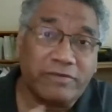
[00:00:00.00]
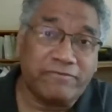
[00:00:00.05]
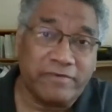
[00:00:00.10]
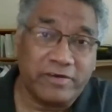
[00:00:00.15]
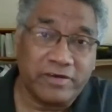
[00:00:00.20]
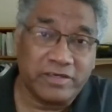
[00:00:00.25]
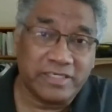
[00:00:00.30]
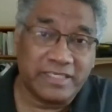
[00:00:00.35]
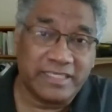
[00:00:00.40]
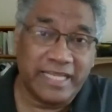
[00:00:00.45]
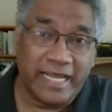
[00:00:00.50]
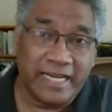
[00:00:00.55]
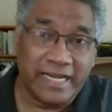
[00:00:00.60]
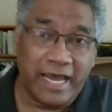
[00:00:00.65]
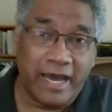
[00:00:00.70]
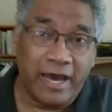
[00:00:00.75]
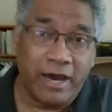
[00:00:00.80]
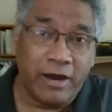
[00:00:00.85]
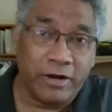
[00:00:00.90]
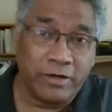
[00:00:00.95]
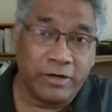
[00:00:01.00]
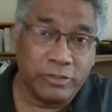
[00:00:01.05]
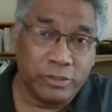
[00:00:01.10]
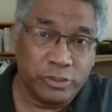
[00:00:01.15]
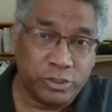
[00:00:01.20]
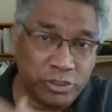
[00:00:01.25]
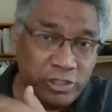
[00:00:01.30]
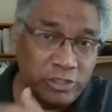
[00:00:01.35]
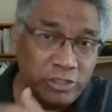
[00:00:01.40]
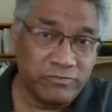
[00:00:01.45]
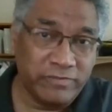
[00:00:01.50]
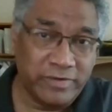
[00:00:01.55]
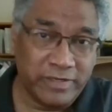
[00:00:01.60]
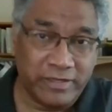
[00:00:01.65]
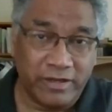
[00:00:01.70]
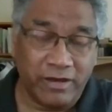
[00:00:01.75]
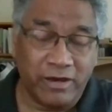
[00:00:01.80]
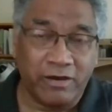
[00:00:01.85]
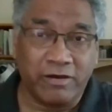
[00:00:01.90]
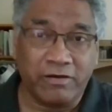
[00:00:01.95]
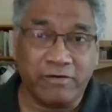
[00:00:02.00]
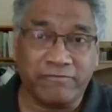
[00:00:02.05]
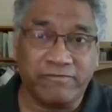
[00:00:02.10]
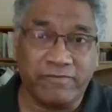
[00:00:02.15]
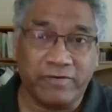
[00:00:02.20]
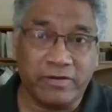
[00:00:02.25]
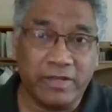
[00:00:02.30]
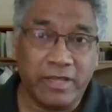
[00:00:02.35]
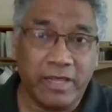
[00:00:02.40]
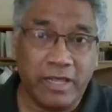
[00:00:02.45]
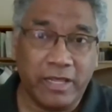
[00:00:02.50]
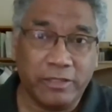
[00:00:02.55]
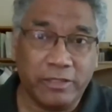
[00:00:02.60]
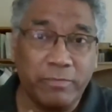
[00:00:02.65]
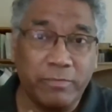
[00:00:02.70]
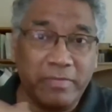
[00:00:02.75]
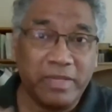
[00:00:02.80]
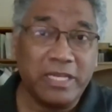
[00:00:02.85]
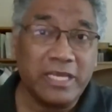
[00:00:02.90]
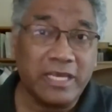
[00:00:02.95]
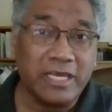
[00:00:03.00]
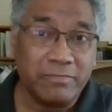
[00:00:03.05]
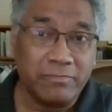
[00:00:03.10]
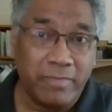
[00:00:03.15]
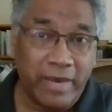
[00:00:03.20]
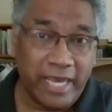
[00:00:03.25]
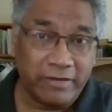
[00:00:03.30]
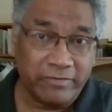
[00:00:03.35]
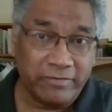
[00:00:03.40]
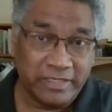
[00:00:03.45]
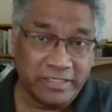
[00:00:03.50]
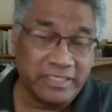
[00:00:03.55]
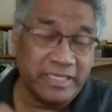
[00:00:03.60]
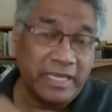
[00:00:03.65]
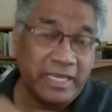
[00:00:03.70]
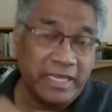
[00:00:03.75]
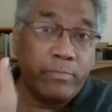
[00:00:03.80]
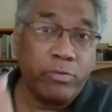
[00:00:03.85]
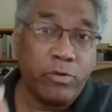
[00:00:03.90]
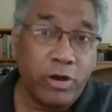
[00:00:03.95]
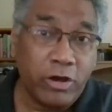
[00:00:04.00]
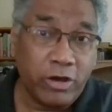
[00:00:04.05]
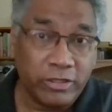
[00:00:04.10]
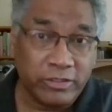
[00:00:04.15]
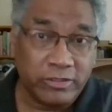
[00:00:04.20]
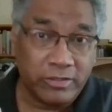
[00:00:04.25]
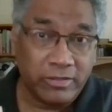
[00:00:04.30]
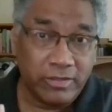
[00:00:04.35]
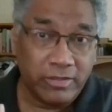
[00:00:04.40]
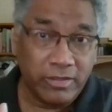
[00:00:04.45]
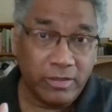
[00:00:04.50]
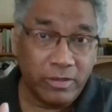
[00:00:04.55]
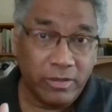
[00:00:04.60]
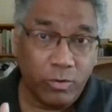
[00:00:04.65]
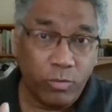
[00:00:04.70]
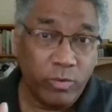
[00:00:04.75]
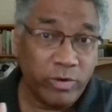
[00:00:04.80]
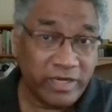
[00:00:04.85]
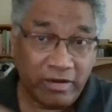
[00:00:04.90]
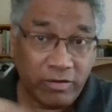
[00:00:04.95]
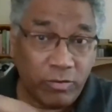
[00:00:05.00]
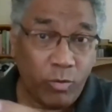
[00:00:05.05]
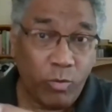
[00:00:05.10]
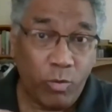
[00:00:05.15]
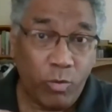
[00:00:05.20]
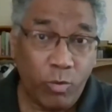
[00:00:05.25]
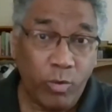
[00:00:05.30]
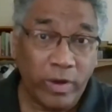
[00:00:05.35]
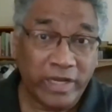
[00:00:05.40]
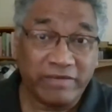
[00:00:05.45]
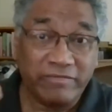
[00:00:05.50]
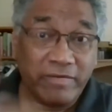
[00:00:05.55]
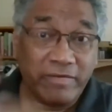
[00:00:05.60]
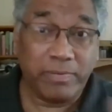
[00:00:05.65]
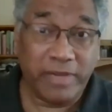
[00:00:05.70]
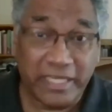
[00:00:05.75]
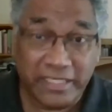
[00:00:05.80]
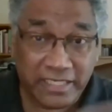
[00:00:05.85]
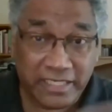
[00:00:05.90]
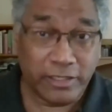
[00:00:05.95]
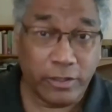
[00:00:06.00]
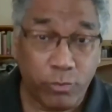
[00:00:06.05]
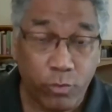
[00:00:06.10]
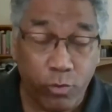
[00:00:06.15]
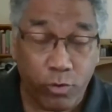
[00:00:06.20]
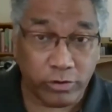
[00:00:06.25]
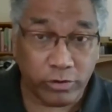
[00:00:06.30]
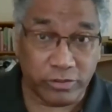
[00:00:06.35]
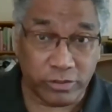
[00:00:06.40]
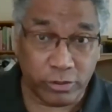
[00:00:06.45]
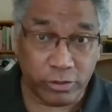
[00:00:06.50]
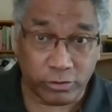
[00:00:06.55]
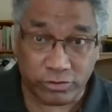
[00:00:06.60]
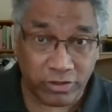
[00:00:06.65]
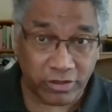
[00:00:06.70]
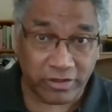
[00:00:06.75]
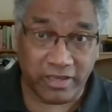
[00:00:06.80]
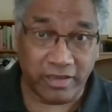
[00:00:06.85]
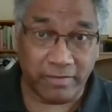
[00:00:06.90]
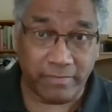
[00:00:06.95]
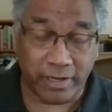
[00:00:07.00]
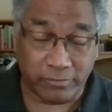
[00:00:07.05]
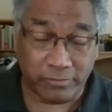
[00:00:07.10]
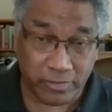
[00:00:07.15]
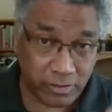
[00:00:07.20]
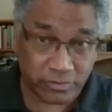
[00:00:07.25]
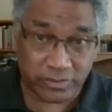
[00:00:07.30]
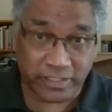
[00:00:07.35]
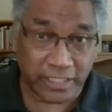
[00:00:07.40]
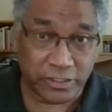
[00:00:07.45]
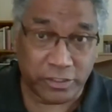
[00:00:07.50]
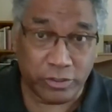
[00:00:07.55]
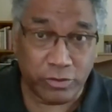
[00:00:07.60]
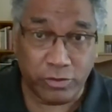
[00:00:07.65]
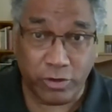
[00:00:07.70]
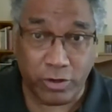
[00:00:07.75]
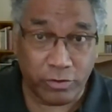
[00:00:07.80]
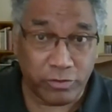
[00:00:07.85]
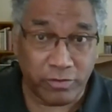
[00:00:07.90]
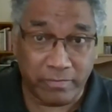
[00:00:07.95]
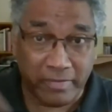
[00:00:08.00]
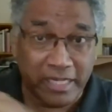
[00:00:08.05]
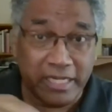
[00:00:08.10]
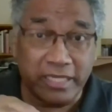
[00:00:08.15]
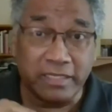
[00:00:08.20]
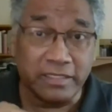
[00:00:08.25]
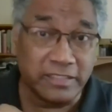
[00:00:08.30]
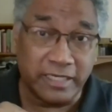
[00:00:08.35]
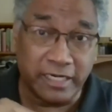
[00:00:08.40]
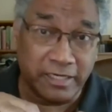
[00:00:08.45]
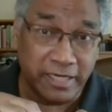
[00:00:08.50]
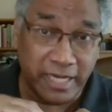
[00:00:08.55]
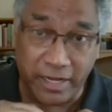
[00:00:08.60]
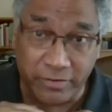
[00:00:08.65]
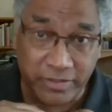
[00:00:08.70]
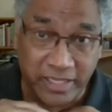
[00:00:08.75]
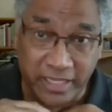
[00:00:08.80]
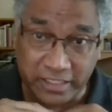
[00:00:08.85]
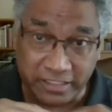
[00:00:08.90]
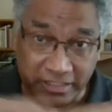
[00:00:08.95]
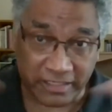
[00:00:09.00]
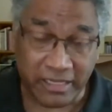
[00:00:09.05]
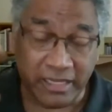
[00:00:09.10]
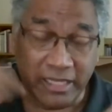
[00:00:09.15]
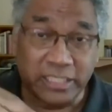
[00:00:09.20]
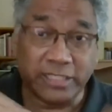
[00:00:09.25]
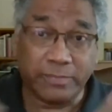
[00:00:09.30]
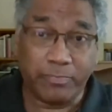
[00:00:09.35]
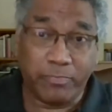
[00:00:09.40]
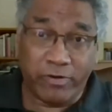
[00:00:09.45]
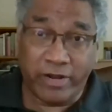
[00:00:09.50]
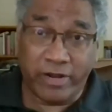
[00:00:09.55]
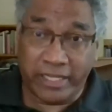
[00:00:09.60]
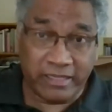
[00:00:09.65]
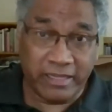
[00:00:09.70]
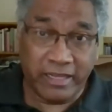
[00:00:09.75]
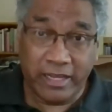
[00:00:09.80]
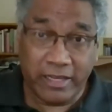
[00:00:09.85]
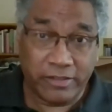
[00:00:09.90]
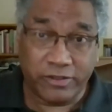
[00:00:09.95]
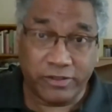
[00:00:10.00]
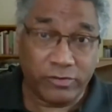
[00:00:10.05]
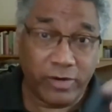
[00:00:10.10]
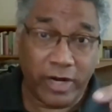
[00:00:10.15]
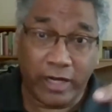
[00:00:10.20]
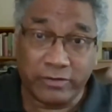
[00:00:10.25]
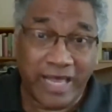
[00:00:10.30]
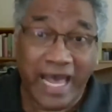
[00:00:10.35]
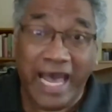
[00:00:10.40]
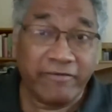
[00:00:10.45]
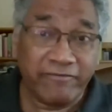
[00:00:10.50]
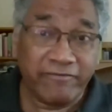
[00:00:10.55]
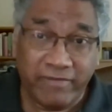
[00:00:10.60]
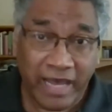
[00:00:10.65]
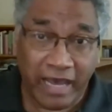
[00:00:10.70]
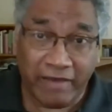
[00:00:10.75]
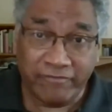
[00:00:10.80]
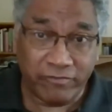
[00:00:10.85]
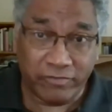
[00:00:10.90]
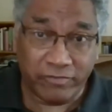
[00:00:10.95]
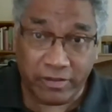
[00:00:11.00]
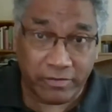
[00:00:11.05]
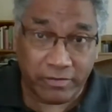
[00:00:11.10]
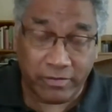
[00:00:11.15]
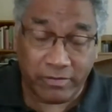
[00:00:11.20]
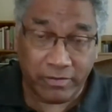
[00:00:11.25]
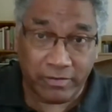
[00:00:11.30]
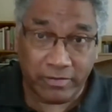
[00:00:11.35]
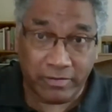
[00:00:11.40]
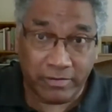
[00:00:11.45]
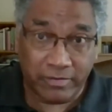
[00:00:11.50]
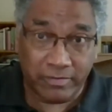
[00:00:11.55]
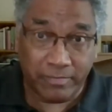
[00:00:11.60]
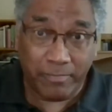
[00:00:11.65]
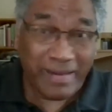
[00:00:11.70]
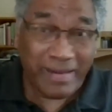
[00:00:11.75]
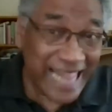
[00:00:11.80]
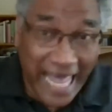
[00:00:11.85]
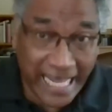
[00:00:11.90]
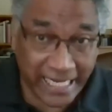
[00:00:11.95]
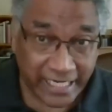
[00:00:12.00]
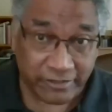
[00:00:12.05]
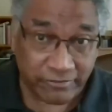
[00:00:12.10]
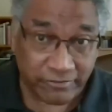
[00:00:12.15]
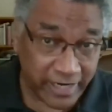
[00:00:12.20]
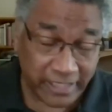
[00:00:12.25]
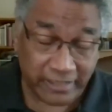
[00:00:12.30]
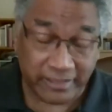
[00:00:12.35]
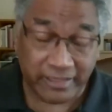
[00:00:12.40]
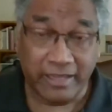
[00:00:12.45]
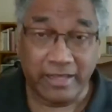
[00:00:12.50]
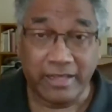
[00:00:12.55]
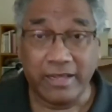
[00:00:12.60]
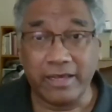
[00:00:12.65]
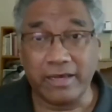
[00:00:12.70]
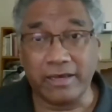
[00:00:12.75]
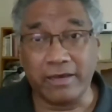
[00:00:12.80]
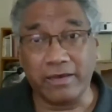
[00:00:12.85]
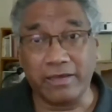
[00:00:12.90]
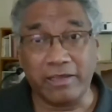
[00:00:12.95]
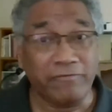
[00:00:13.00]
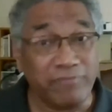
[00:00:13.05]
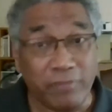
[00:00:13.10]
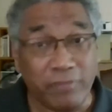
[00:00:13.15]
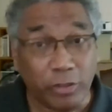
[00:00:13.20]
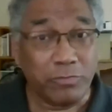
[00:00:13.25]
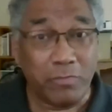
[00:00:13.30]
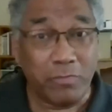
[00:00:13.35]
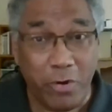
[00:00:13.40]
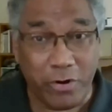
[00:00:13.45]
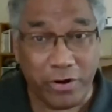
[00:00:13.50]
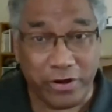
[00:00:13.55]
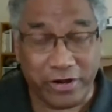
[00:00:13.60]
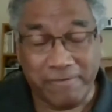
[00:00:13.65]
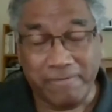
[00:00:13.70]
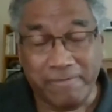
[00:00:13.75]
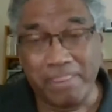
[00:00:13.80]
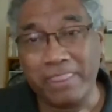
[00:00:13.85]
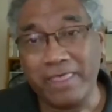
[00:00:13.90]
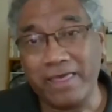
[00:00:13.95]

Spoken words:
us that are the children of Dominican migrants abroad, whatever place in the world you're talking about, because as you know, Dominicans are nowadays spread throughout half of the planet, right? If not more.